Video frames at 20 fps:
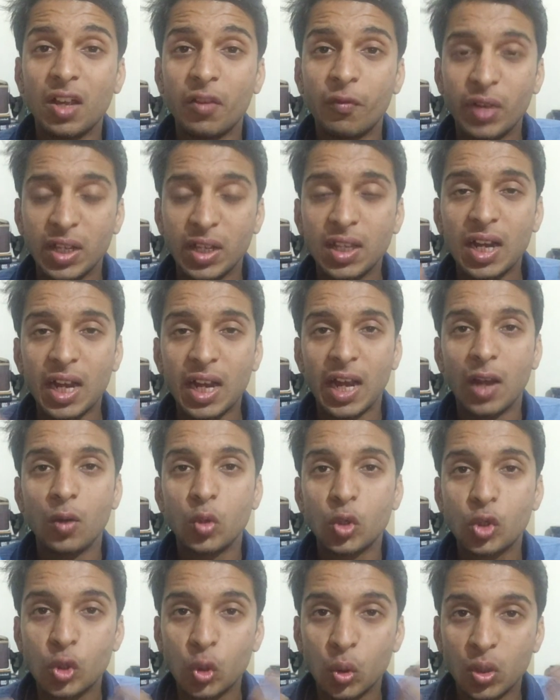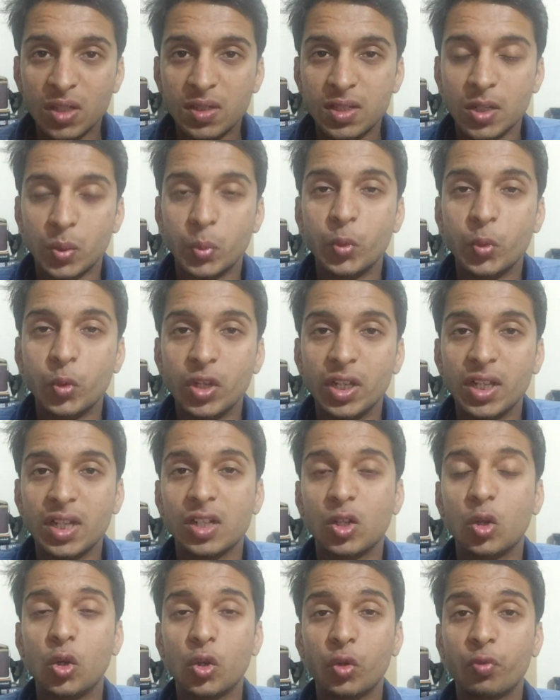whether I have to showcase somewhere
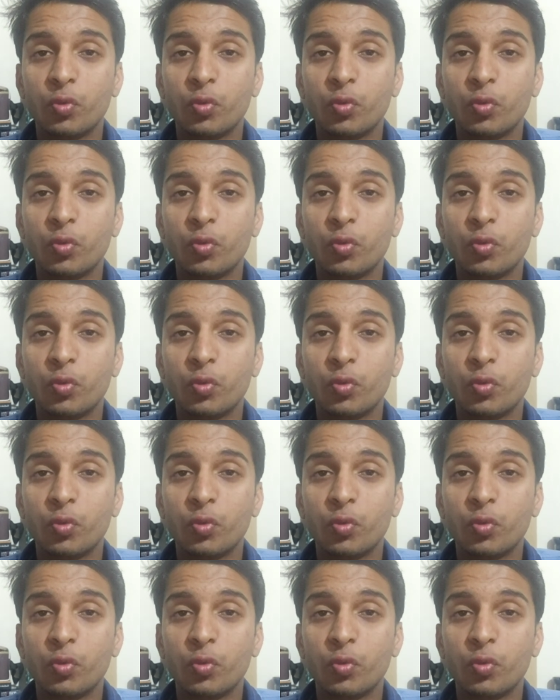or